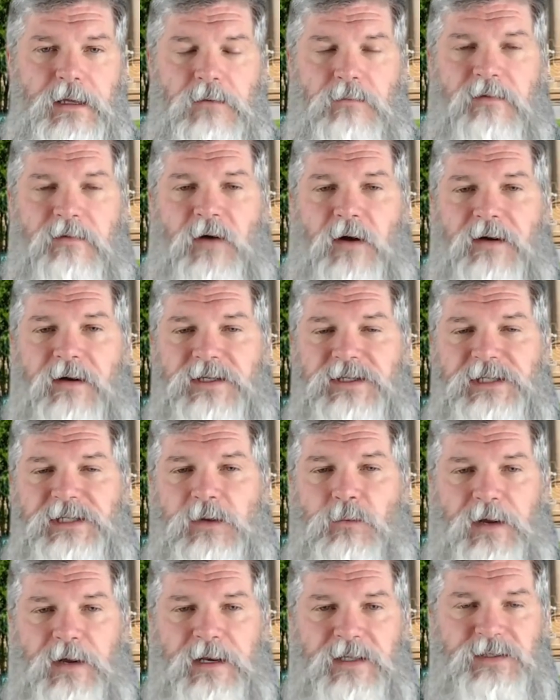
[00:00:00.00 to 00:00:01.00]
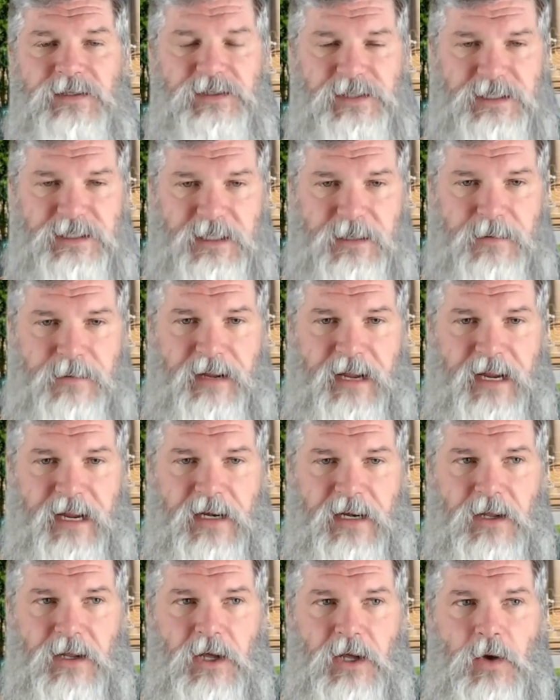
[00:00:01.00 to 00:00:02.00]
We've already seen witnesses
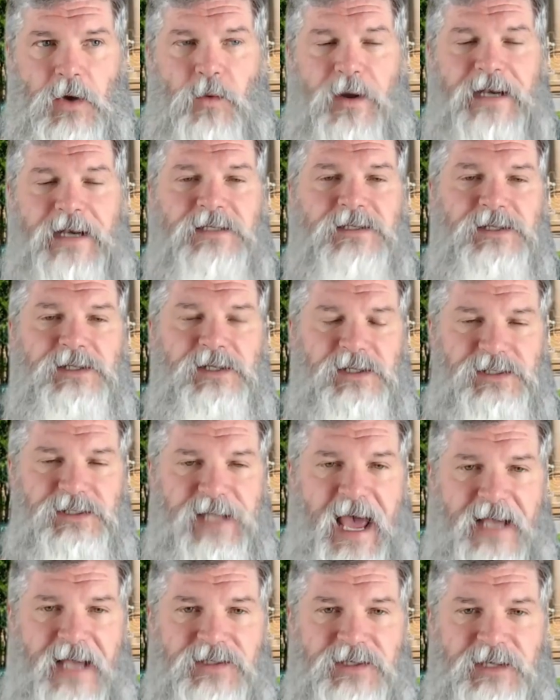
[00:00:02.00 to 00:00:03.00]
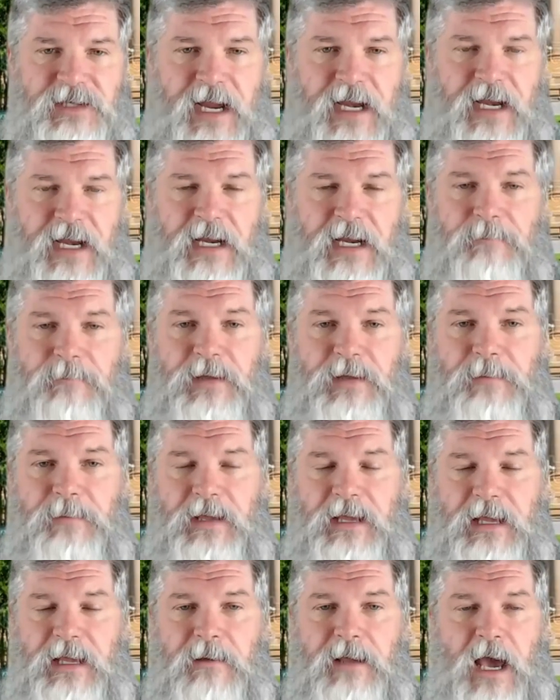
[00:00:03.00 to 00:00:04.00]
intimidated, witnesses assassinated in
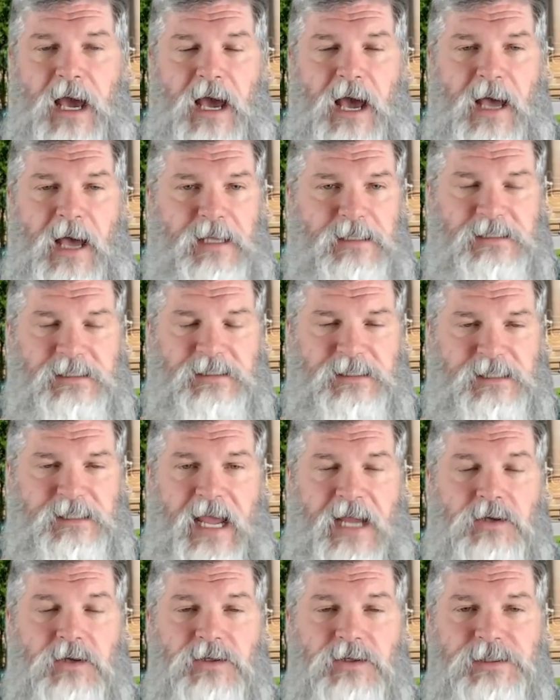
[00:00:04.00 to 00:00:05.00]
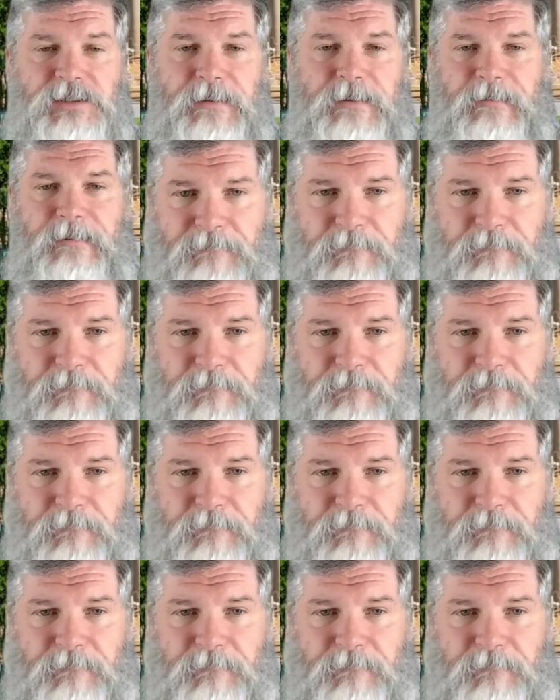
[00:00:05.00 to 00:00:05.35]
PPE scandals,